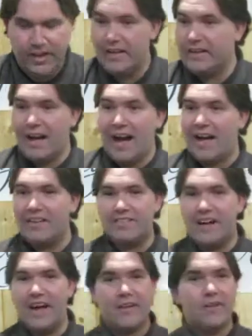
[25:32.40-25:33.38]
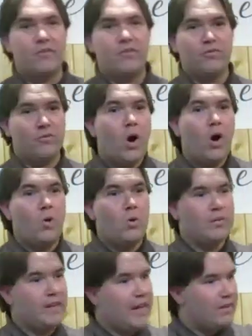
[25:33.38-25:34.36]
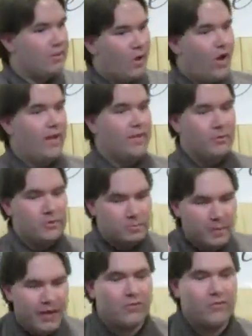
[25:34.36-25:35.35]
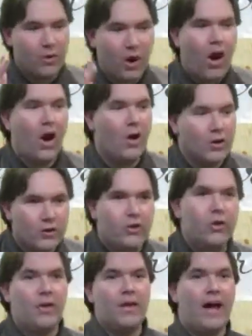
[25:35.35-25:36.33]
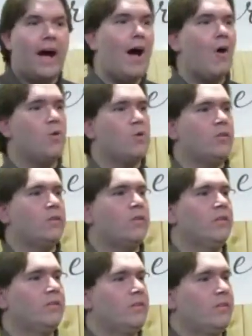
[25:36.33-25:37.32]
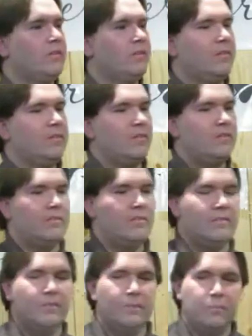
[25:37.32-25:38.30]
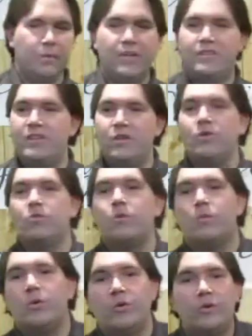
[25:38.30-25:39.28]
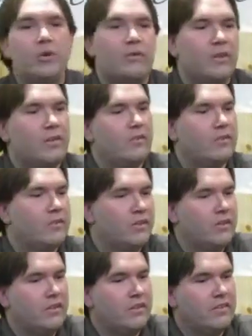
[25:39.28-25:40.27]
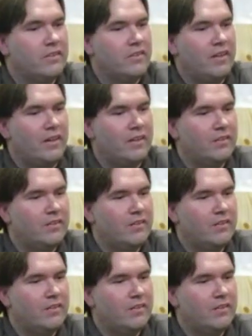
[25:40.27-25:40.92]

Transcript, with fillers: And God is not going to throw that law that was meant for our good out because he knows what we'll do if he gives us a clean slate.